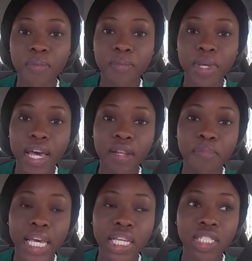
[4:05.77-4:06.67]
We had a
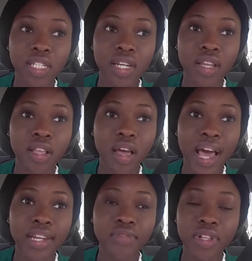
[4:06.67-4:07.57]
patient. I
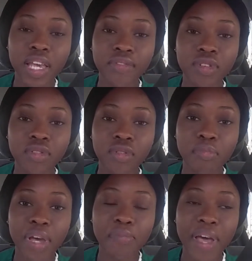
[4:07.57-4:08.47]
didn't really have to do a
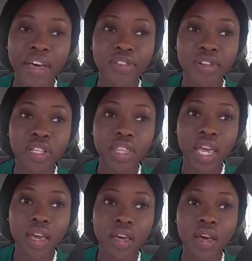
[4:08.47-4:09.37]
bed bath or
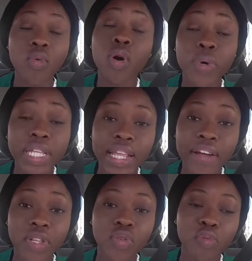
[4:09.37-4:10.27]
anything. Well, we didn't have
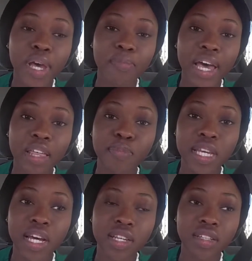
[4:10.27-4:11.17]
to do a bed bath
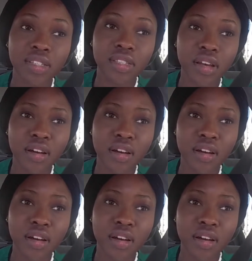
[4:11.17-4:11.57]
because